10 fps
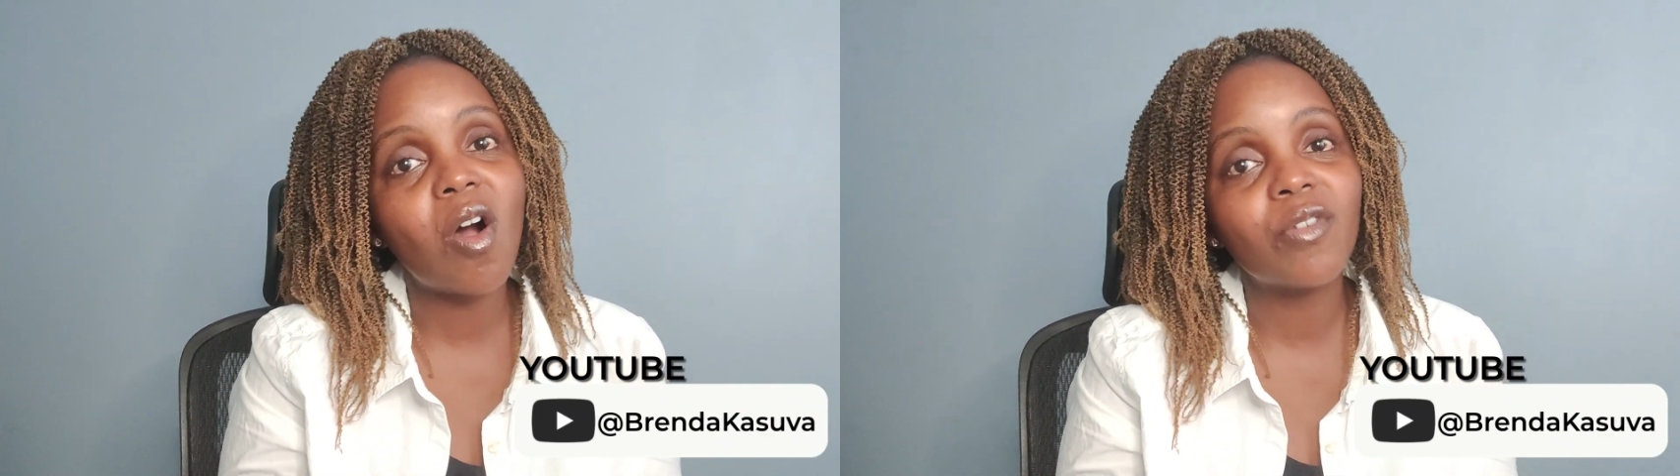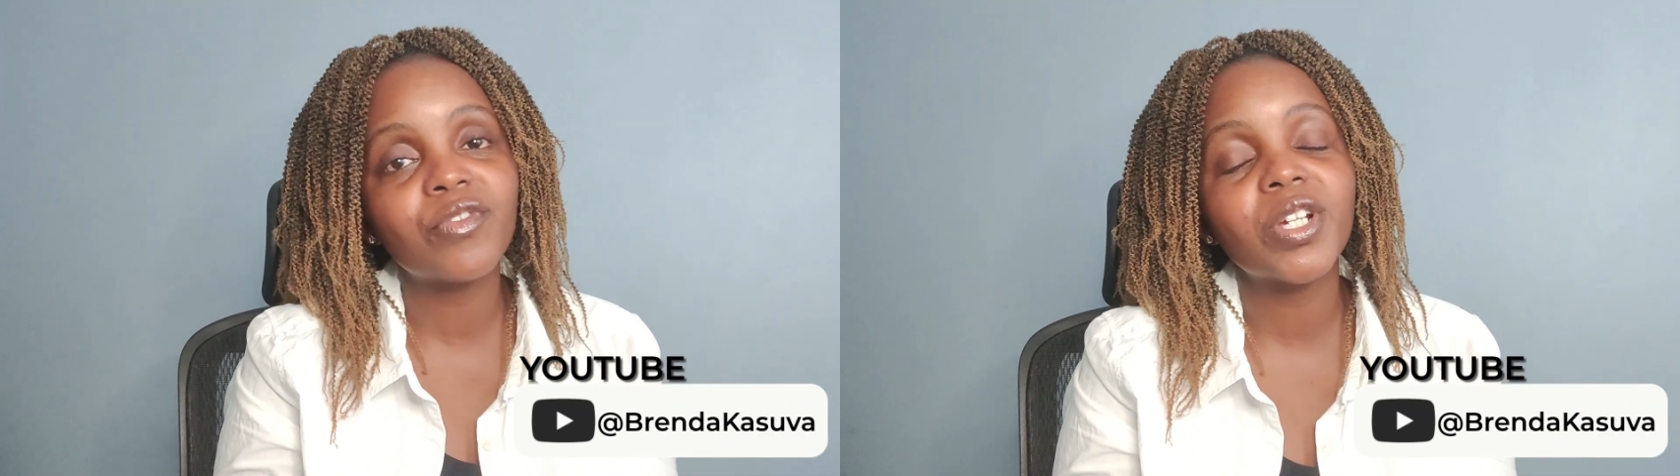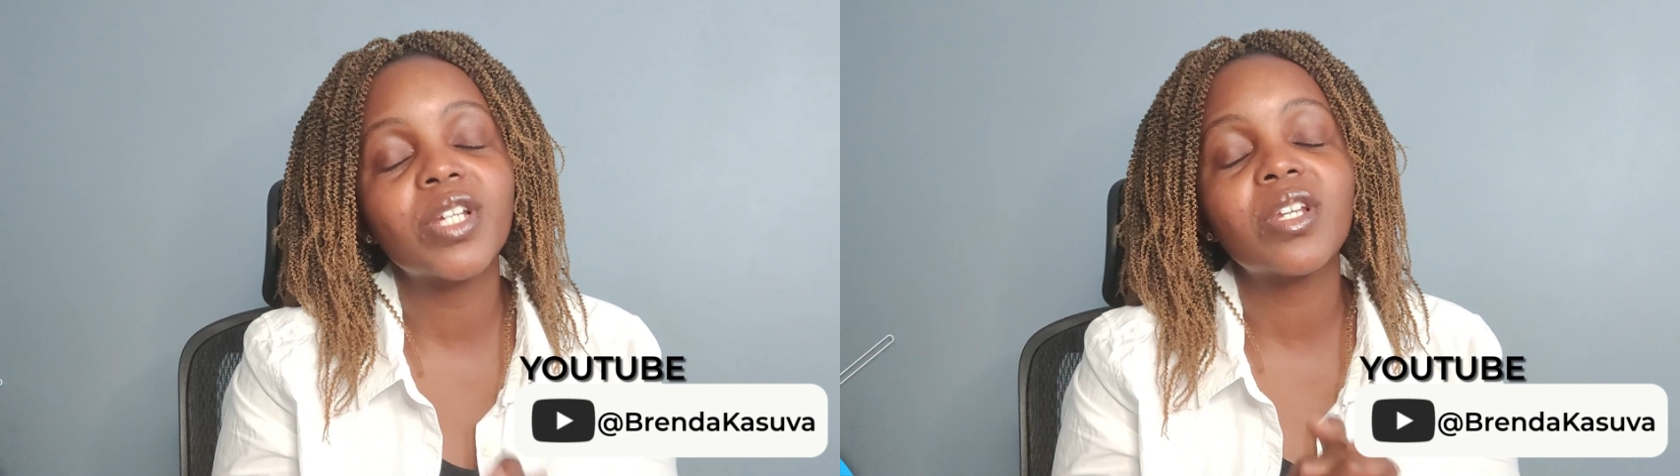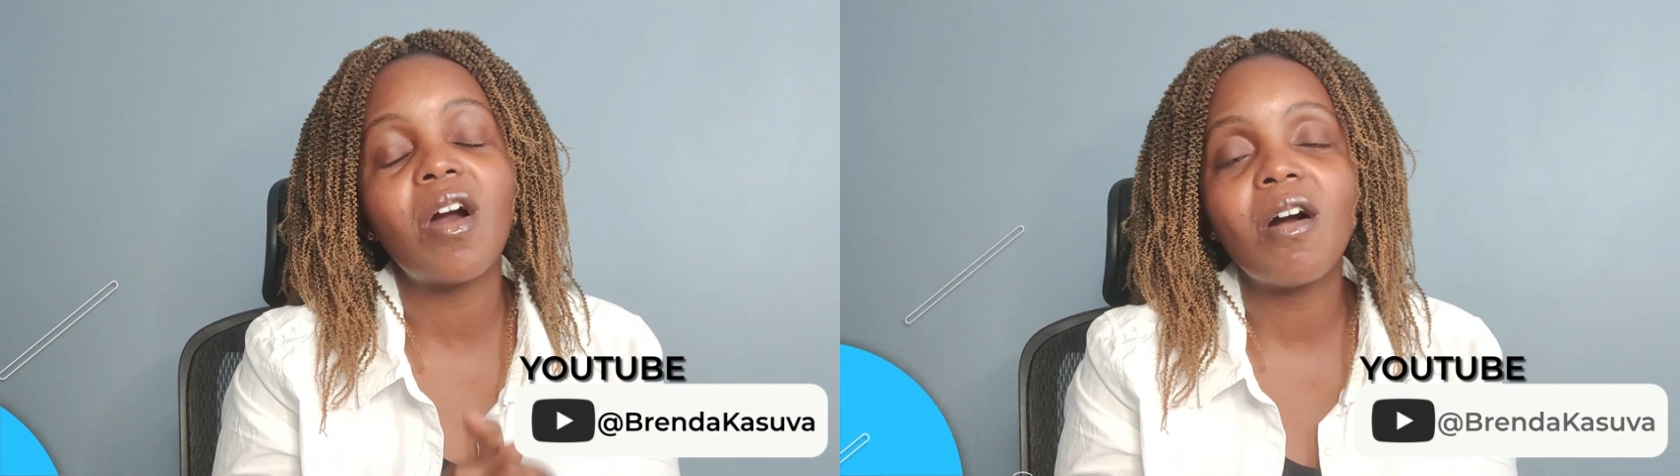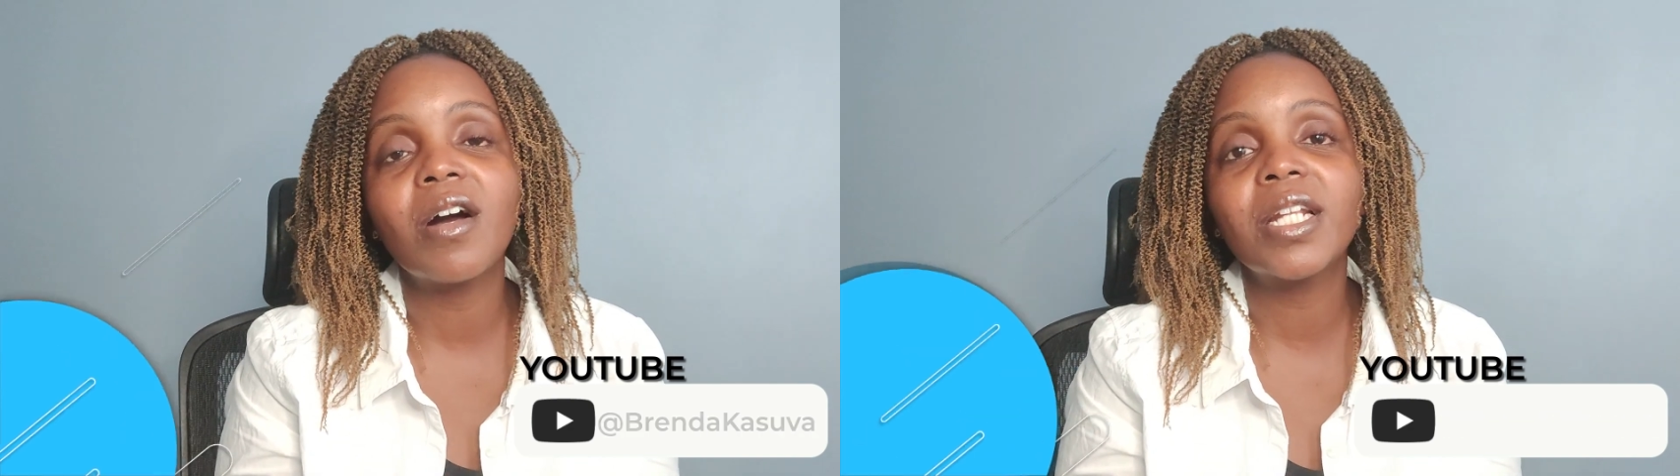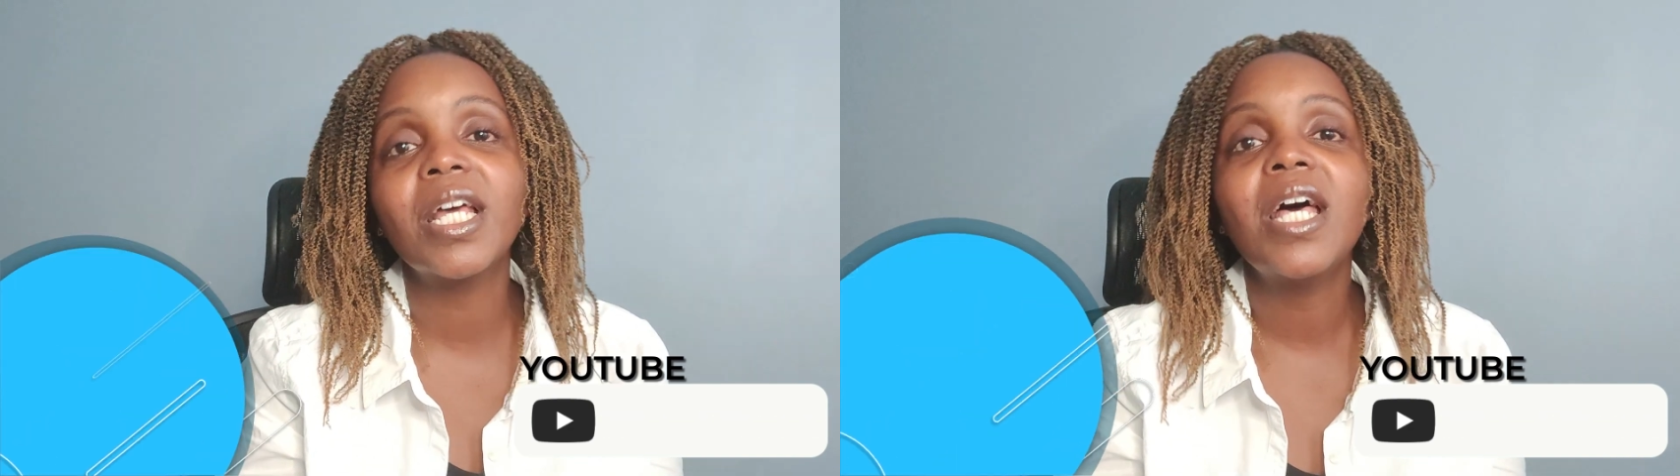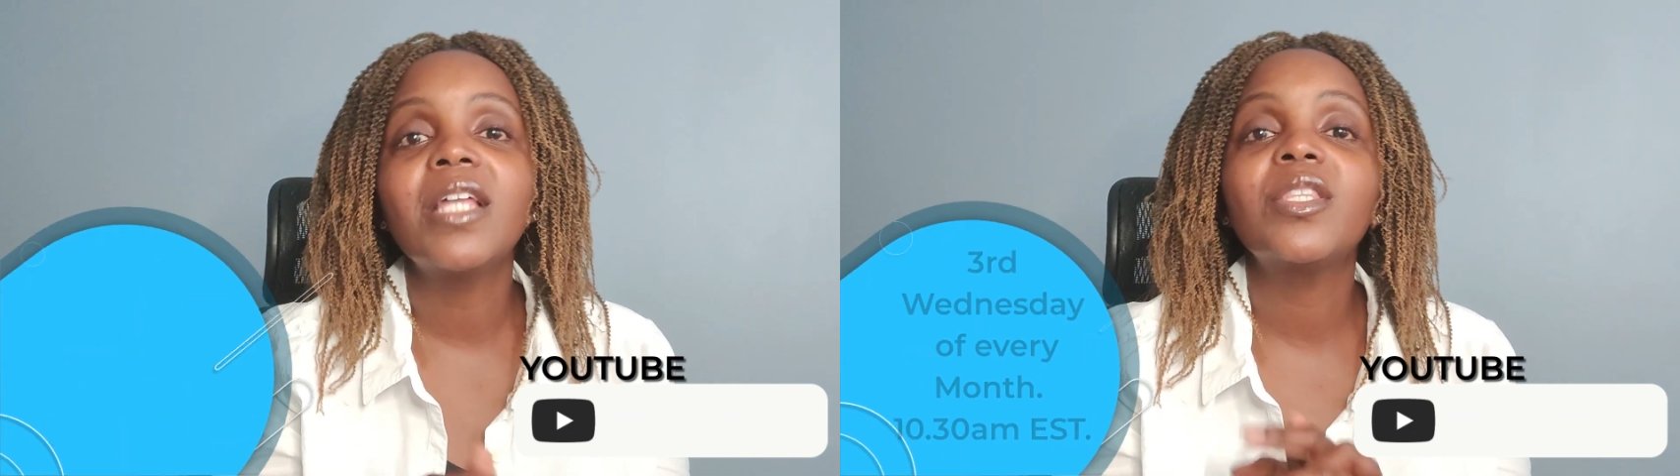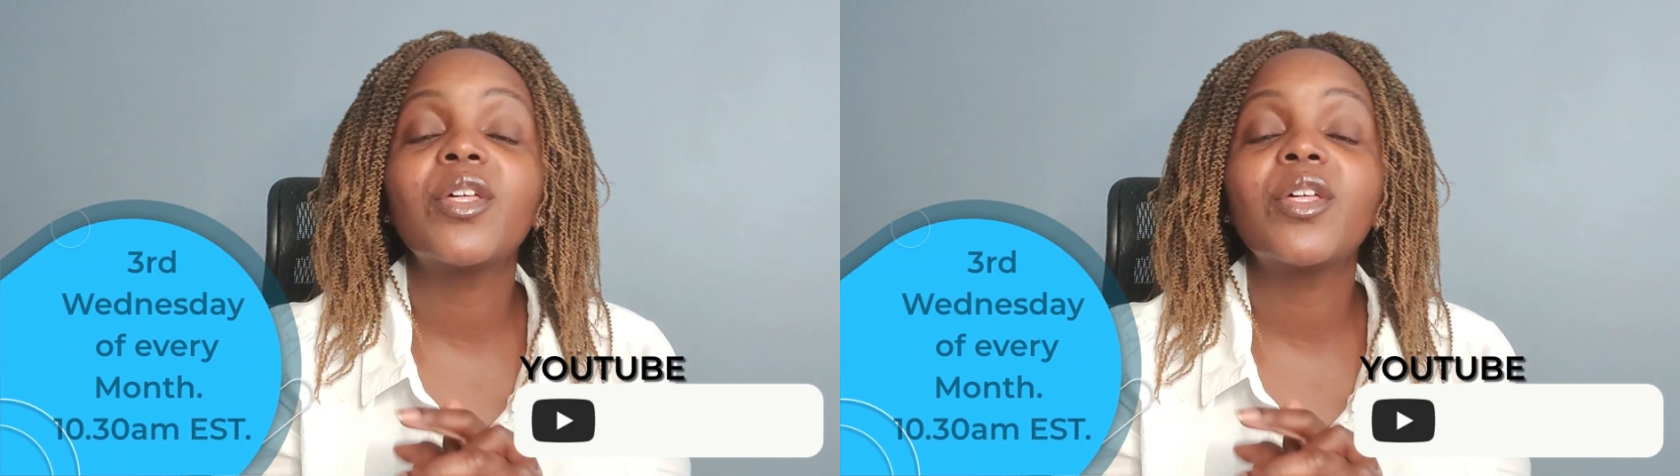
offered on